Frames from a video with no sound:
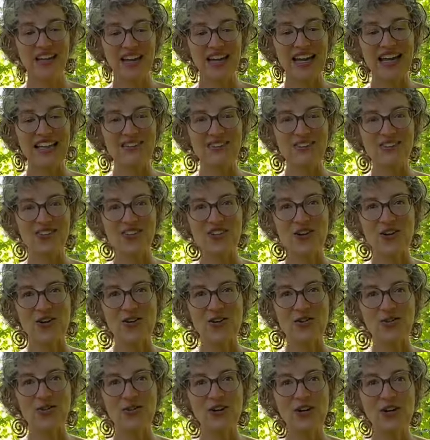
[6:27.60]
And
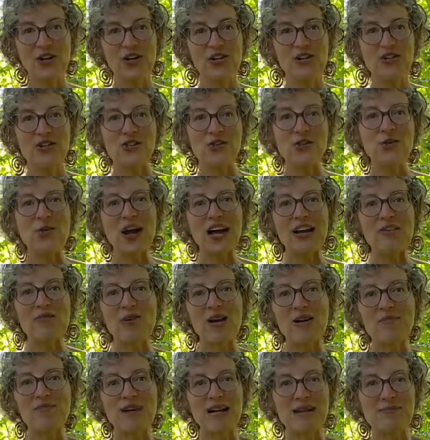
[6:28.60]
so, do I
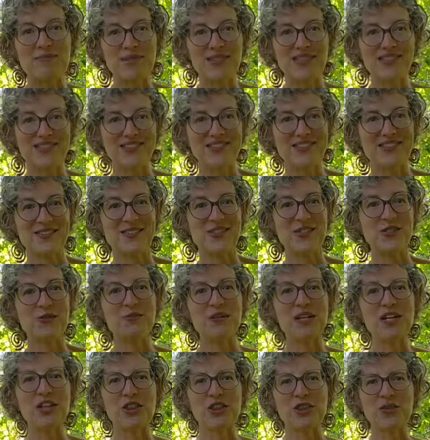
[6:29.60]
want my business to
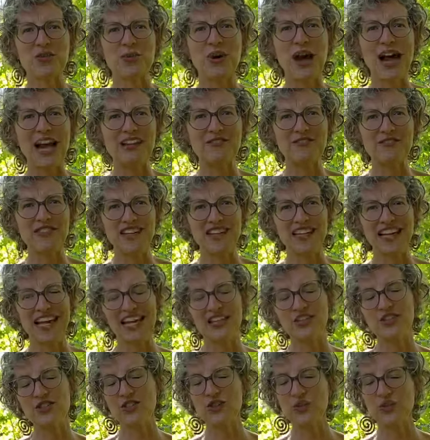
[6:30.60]
be thriving?
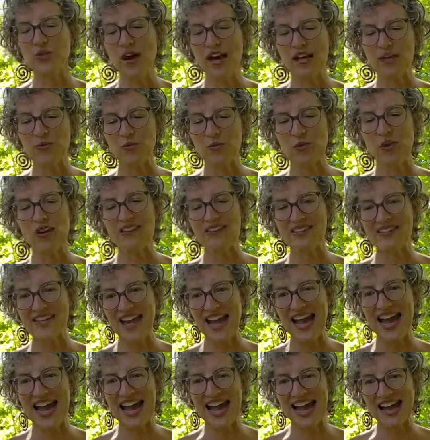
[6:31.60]
And do I want to
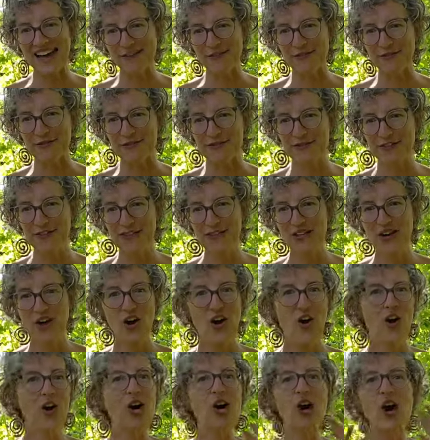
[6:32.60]
have
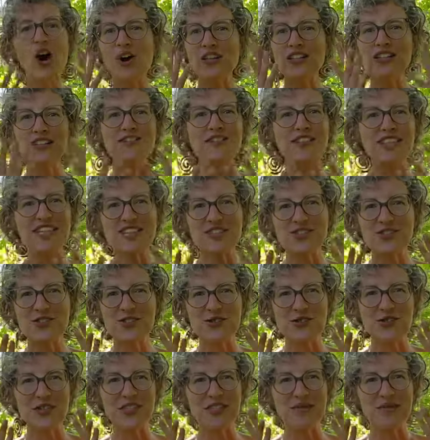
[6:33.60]
all of these
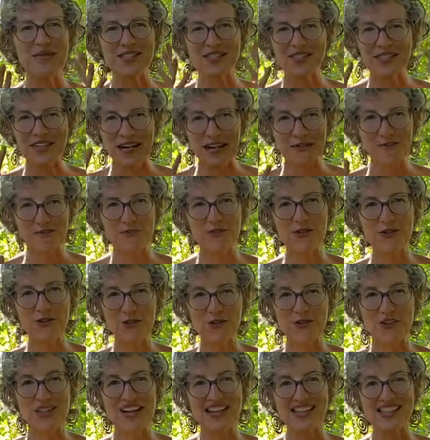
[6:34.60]
dreams that I'm
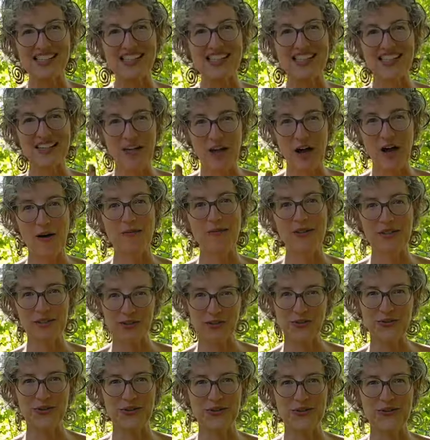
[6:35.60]
visualizing coming
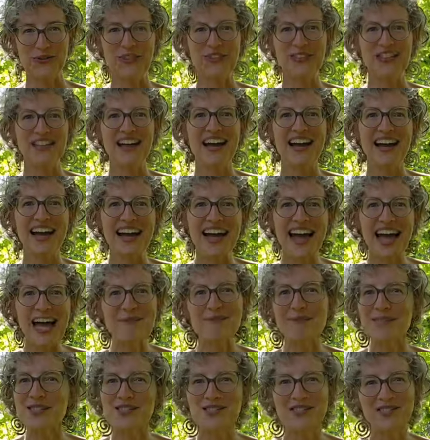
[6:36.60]
true?
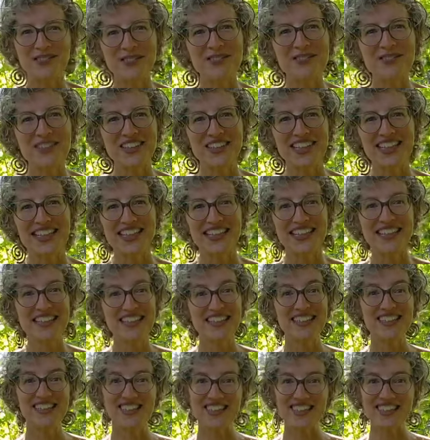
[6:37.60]
Absolutely.
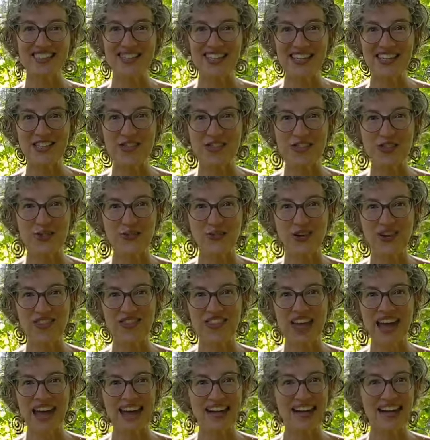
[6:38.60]
Does nature want
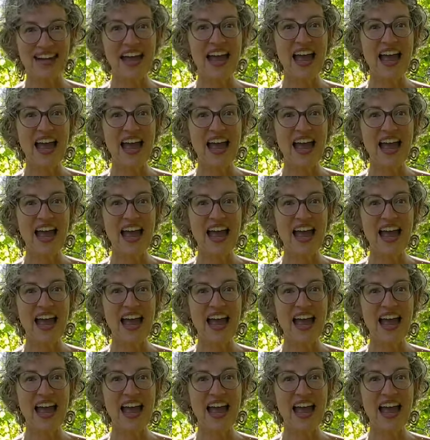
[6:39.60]
that?